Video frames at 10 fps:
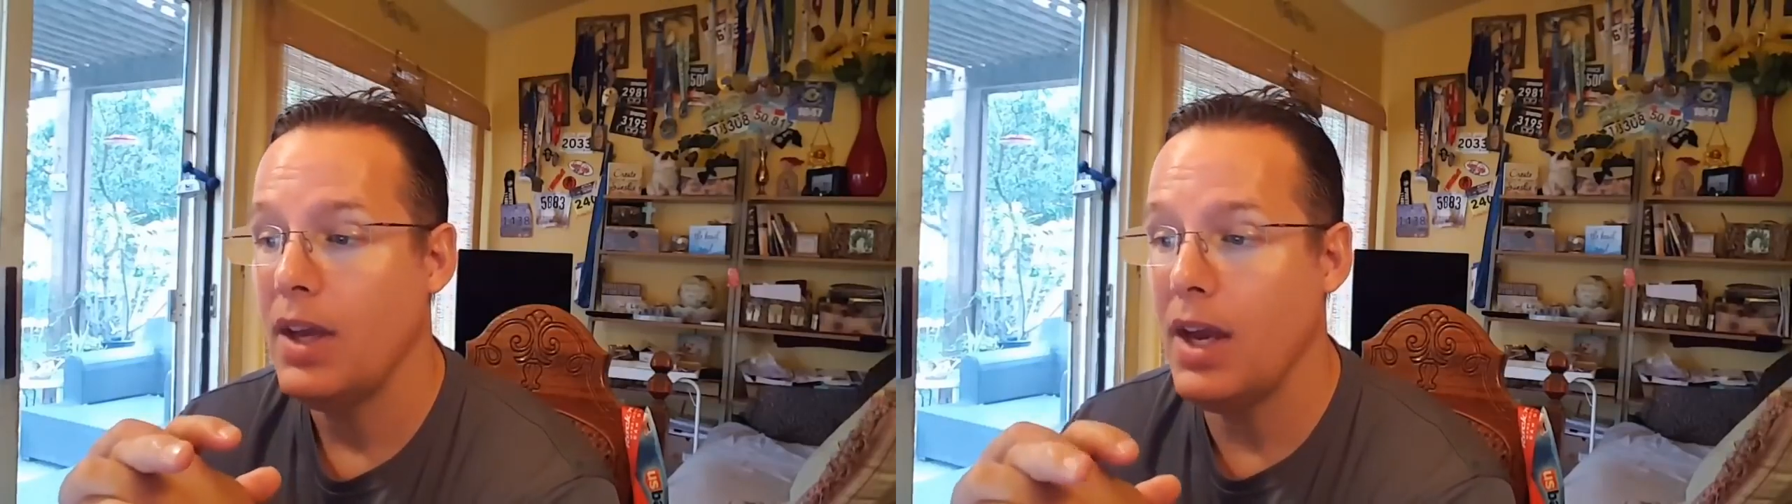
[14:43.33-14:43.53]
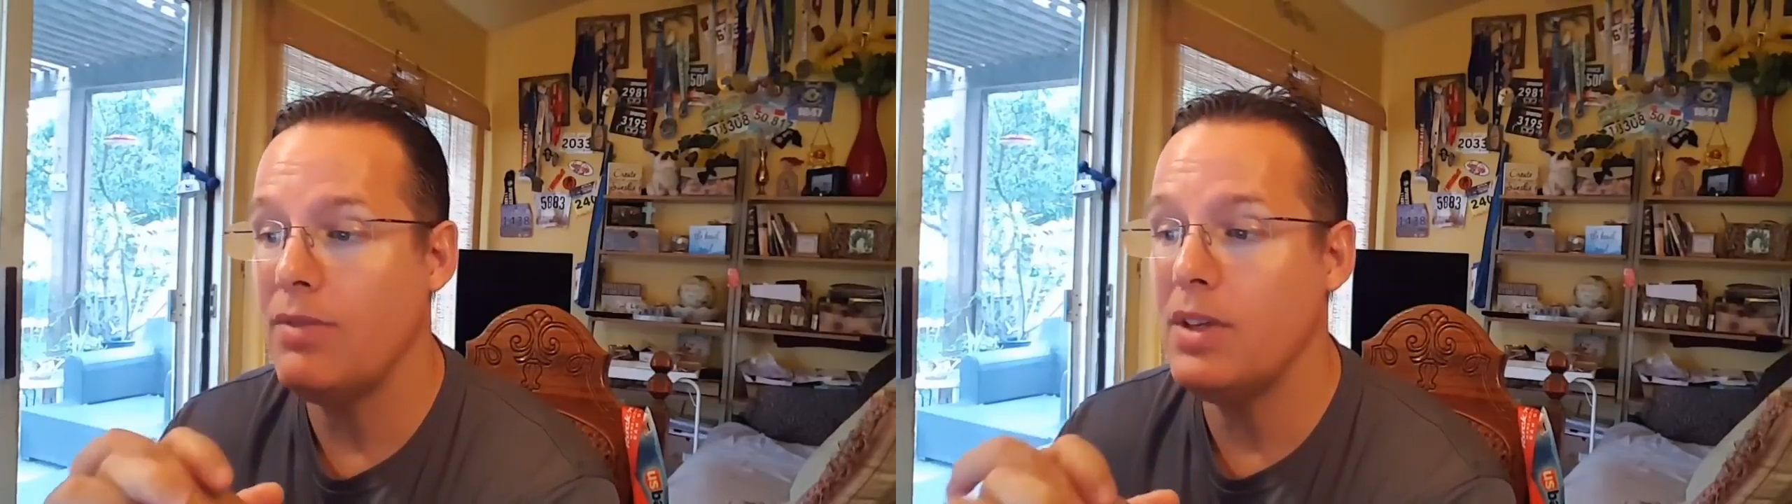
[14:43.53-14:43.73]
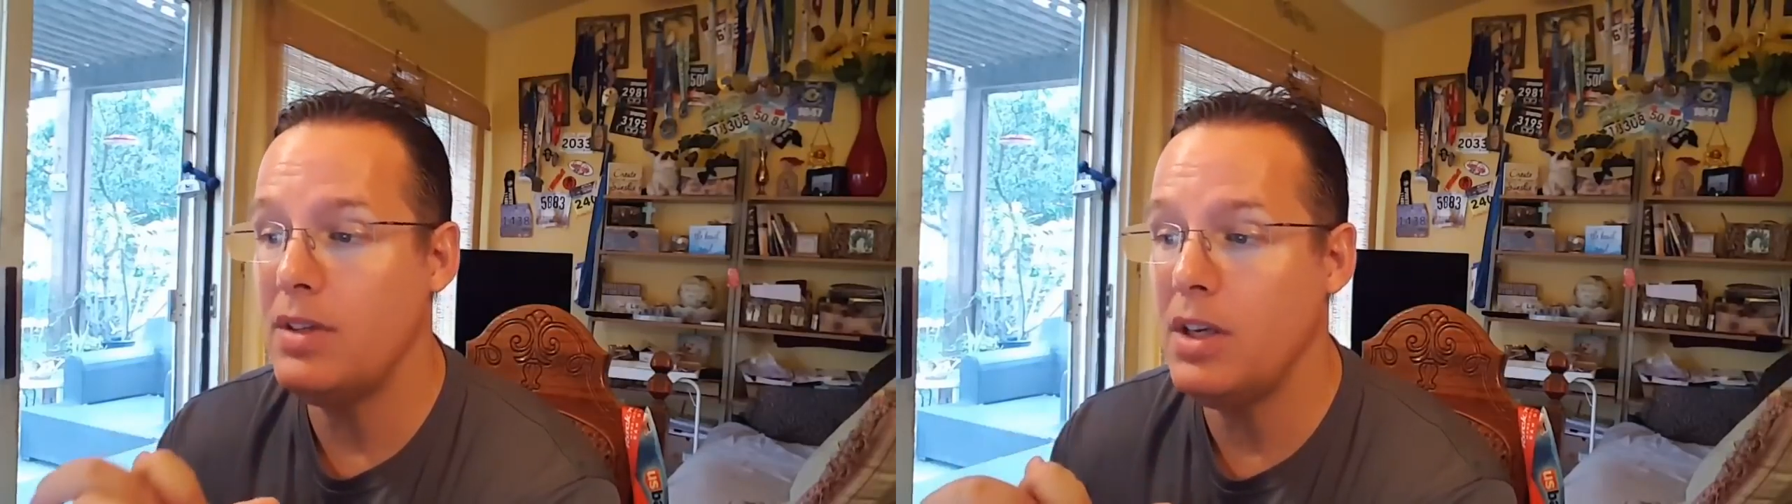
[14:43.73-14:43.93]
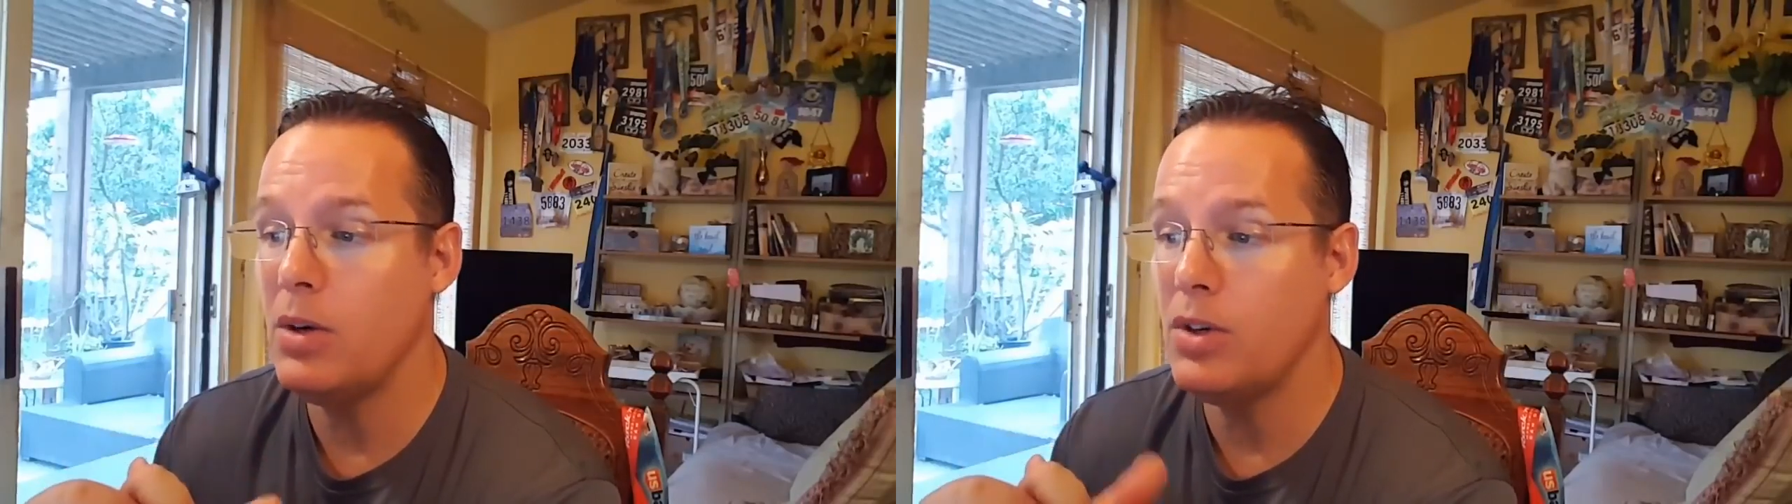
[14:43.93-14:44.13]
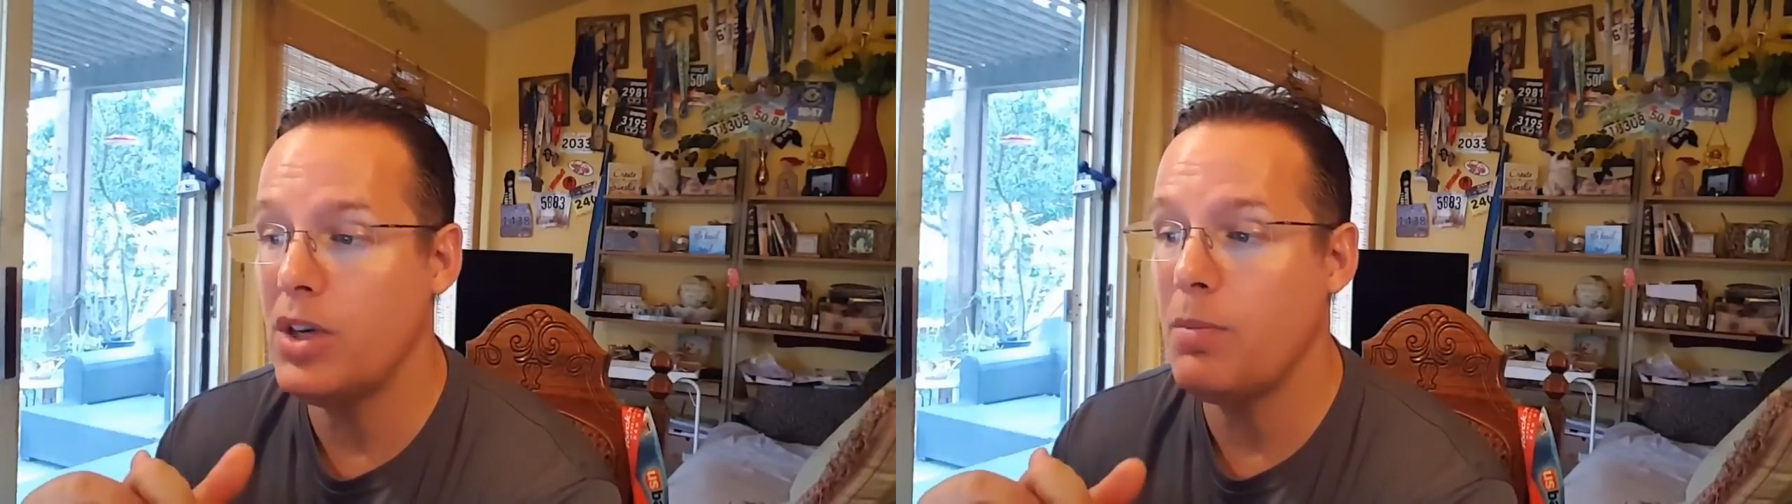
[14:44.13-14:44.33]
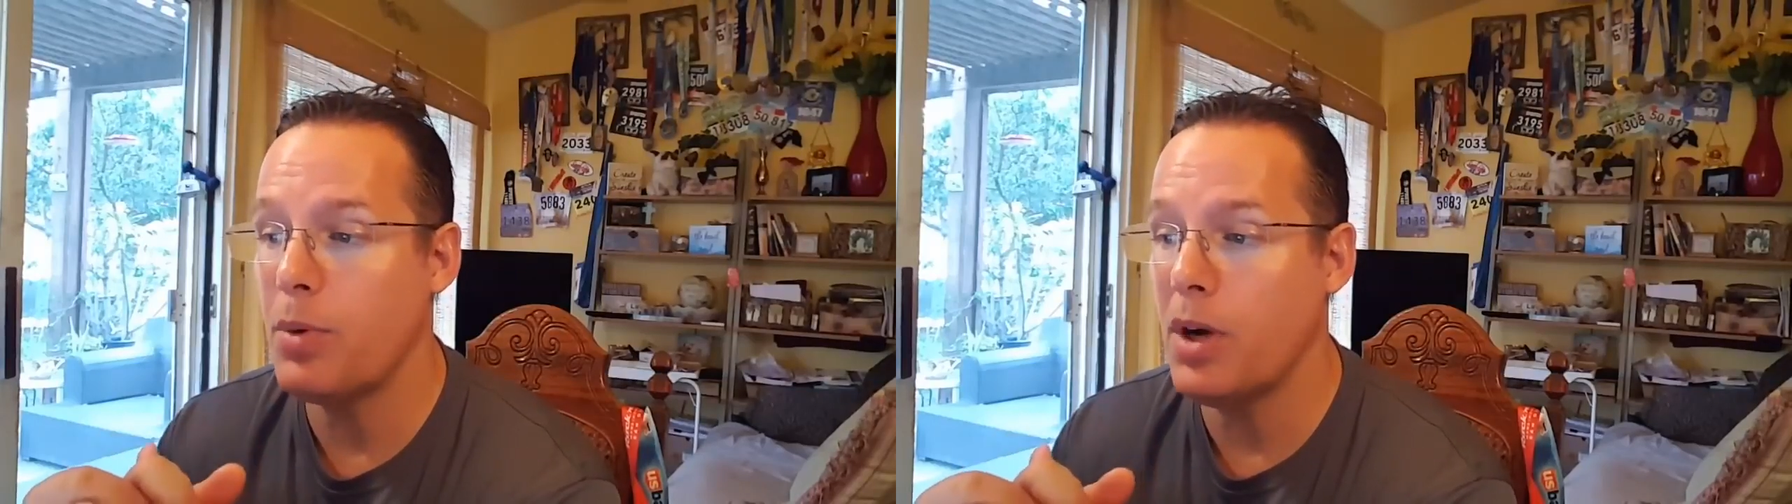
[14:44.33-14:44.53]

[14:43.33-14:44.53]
and the DOJ